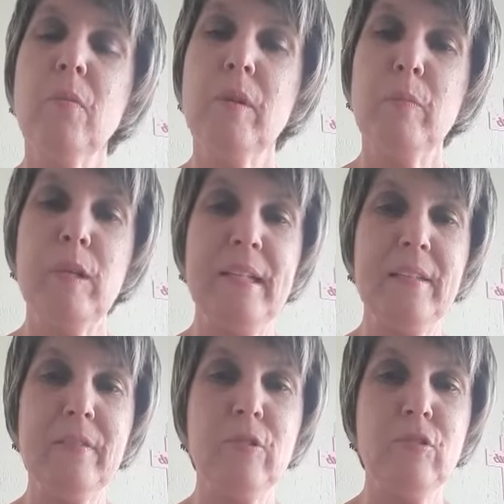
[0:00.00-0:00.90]
We
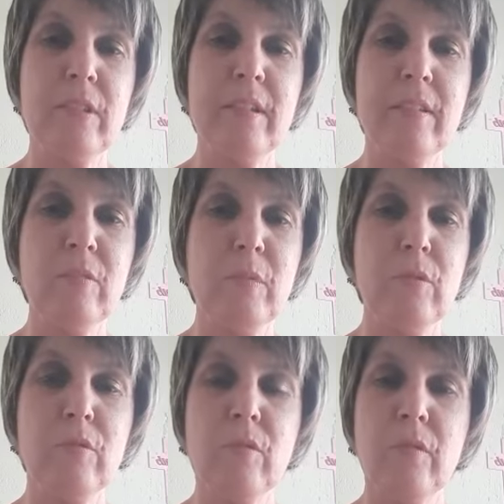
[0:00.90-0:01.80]
believe in Jesus
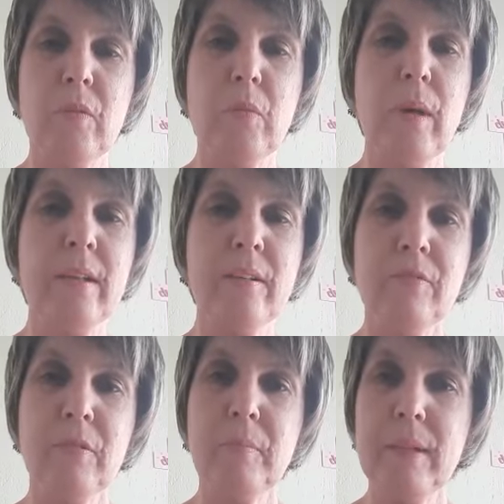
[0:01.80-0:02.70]
because of the
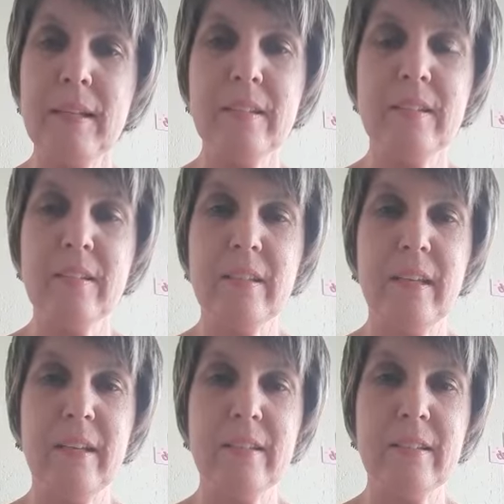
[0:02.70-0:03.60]
wonderful blessings he
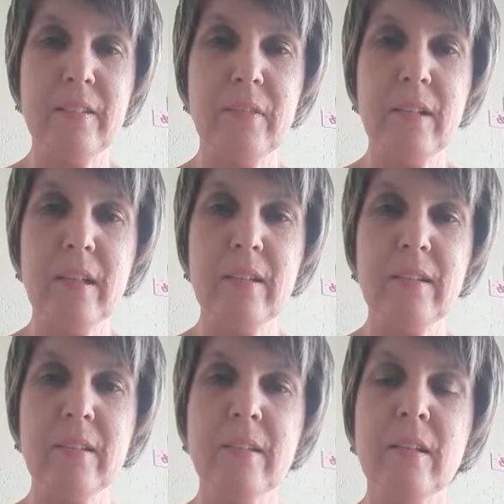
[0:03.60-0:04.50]
has given
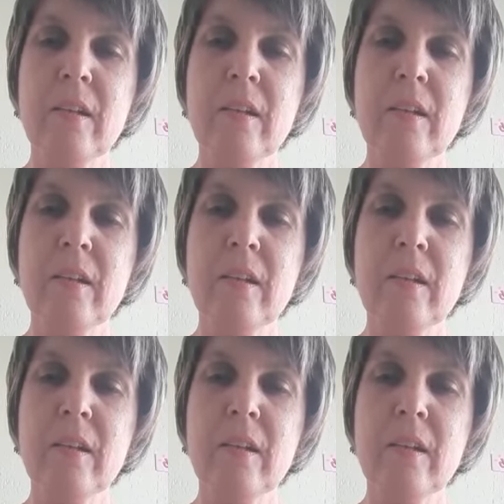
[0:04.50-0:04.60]
us.